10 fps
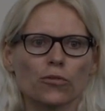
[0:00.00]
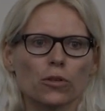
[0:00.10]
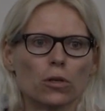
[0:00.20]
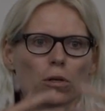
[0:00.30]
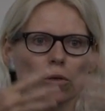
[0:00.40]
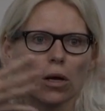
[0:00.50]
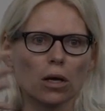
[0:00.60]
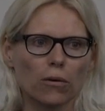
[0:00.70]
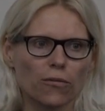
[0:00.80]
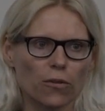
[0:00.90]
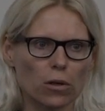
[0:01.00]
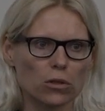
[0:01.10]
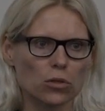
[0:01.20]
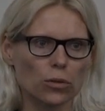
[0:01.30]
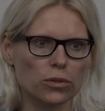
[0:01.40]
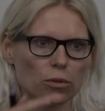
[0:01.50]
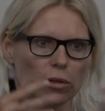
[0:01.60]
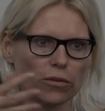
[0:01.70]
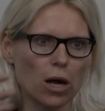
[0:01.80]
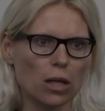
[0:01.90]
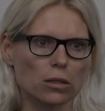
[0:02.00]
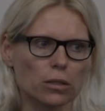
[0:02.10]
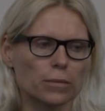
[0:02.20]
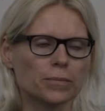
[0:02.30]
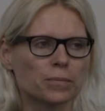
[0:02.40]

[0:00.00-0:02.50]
field fills with sort of color.